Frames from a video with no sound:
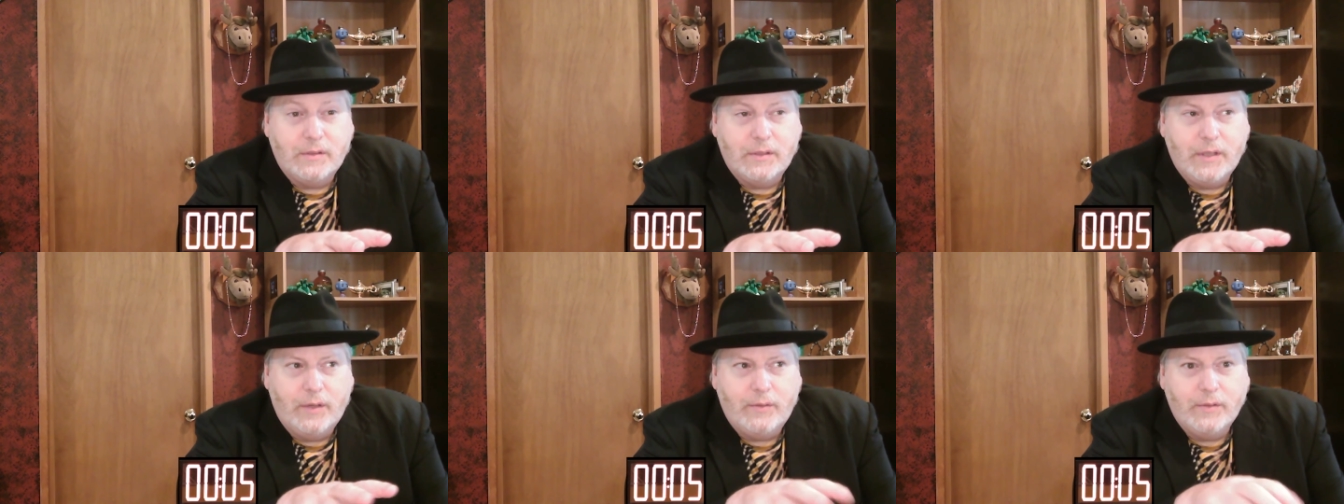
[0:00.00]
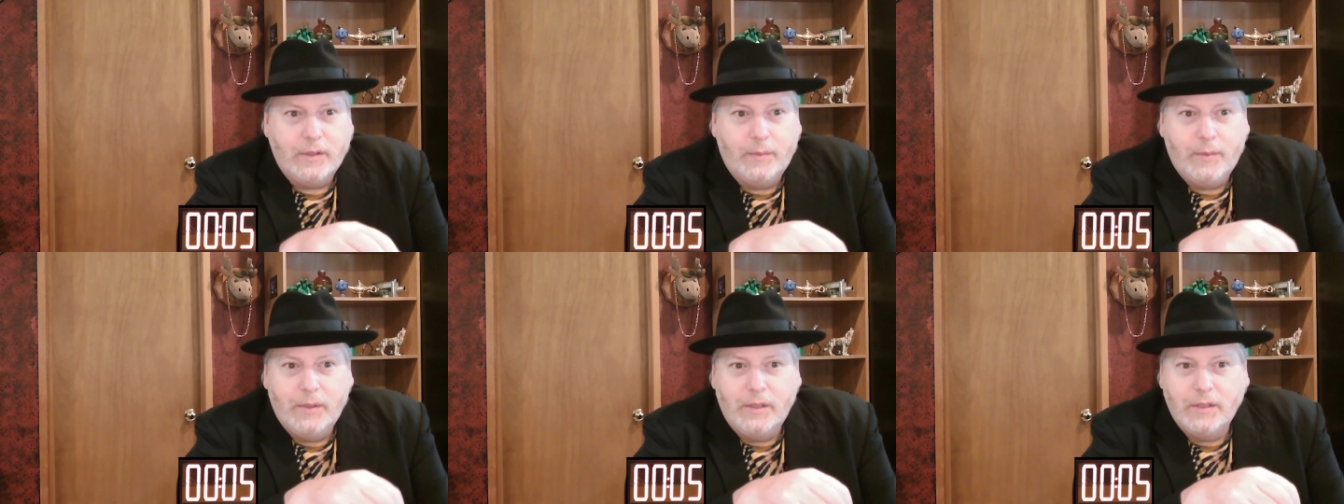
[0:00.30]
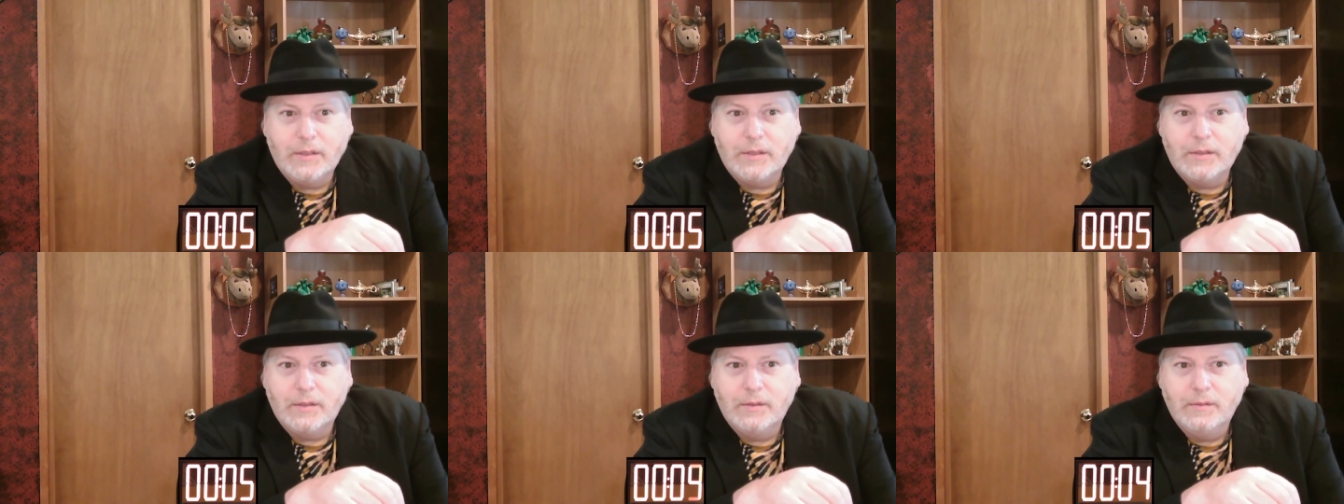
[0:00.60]

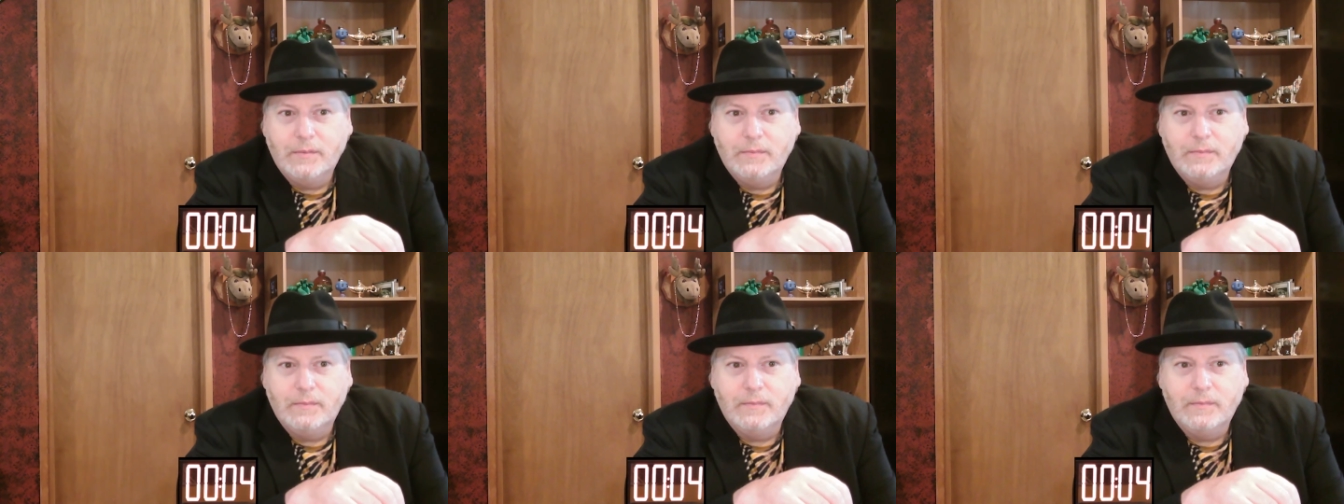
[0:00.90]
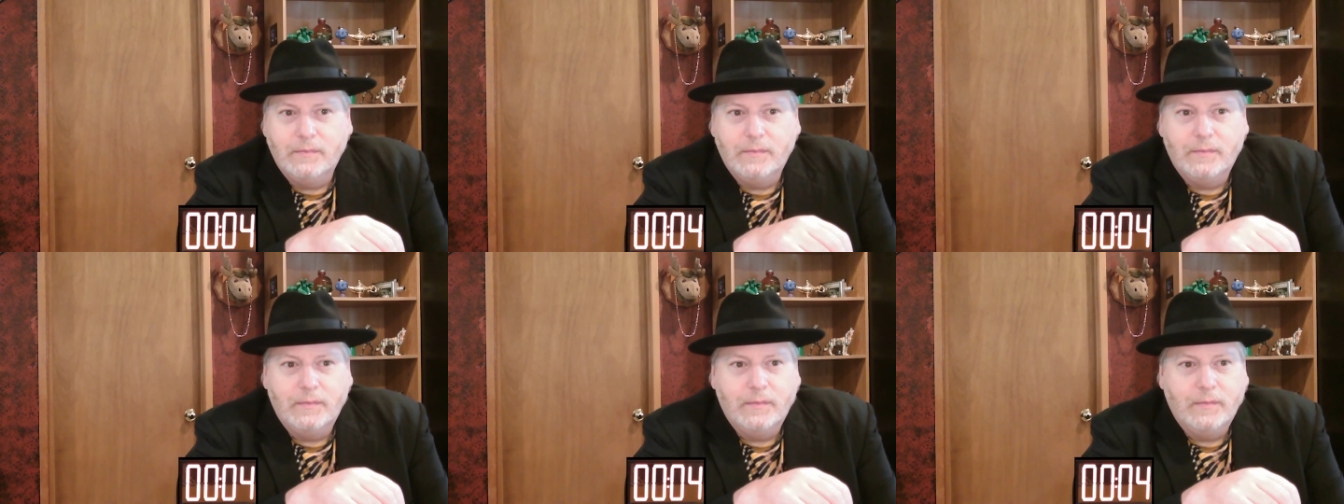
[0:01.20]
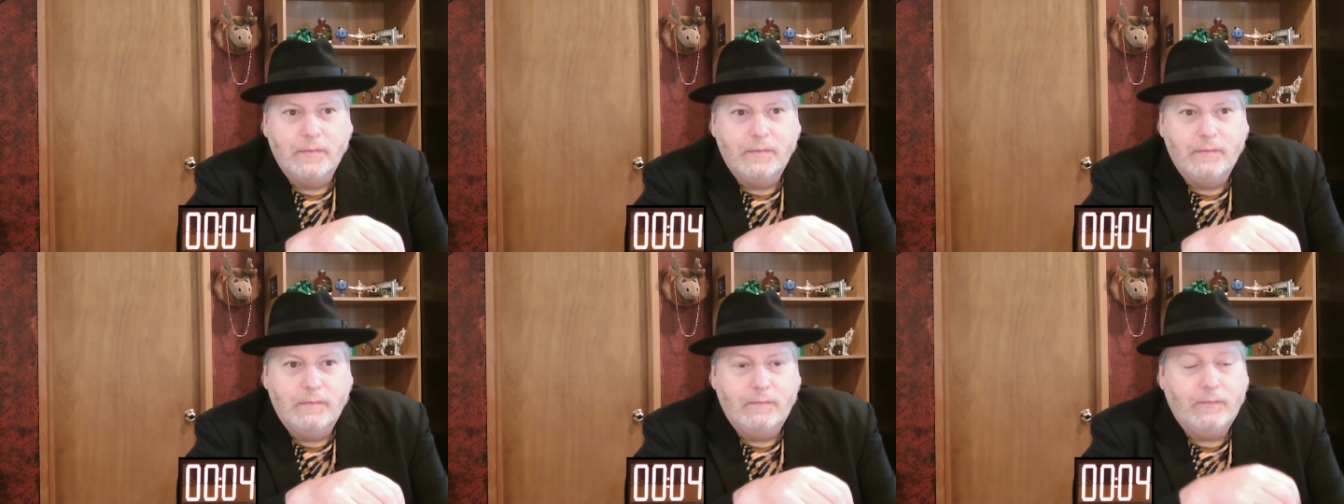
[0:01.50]
Serendipitous
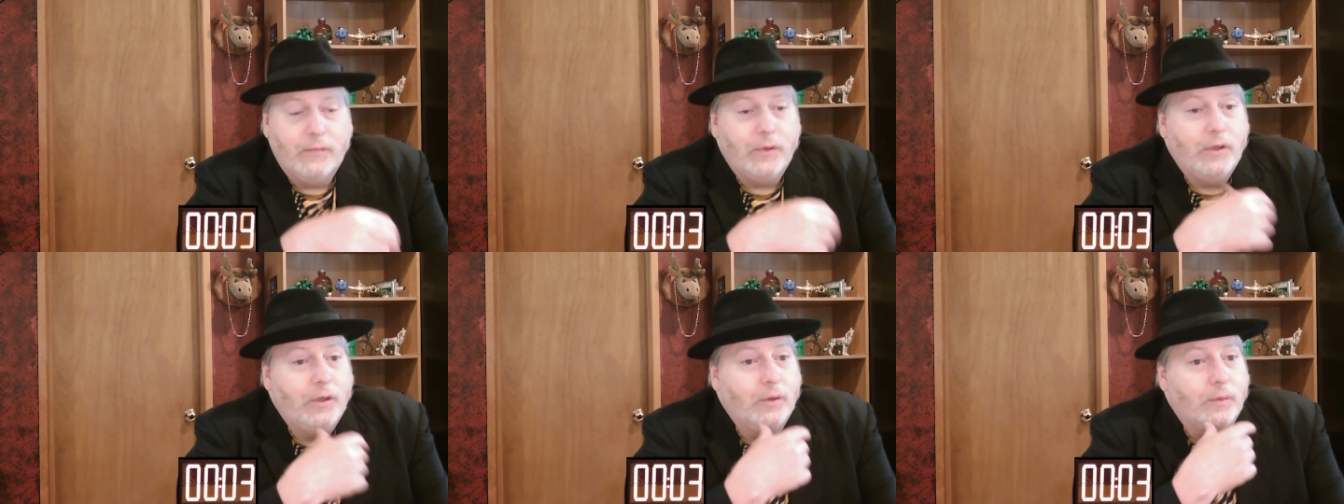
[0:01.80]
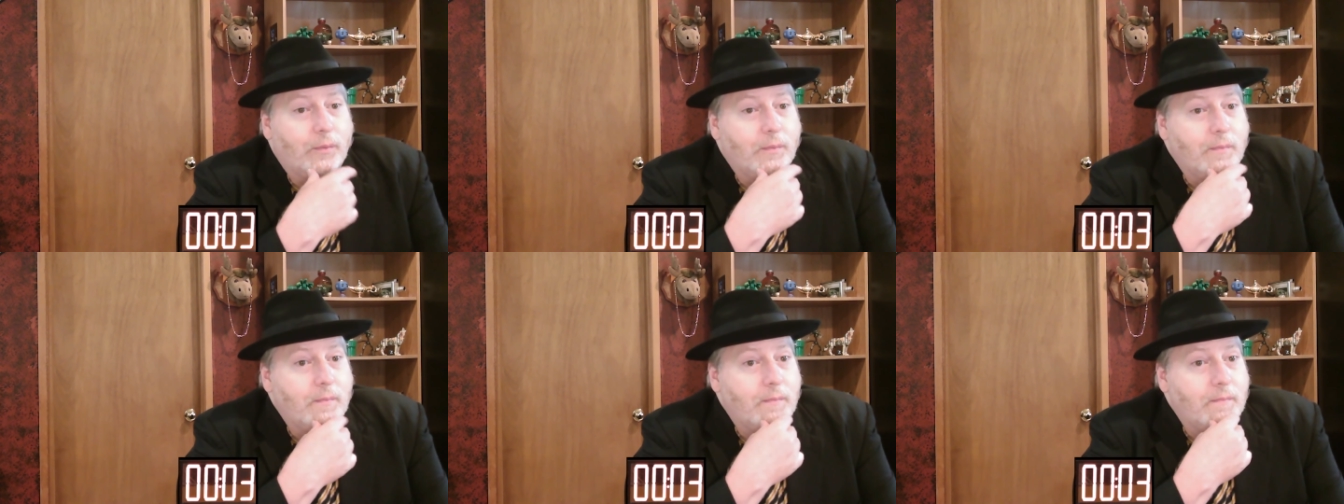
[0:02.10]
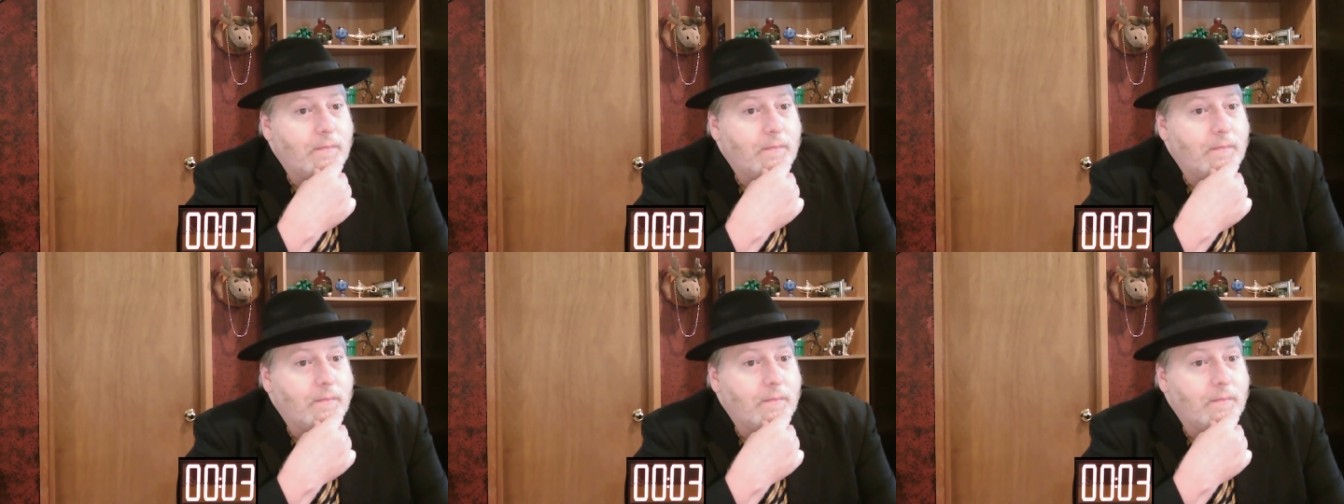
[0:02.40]
for you?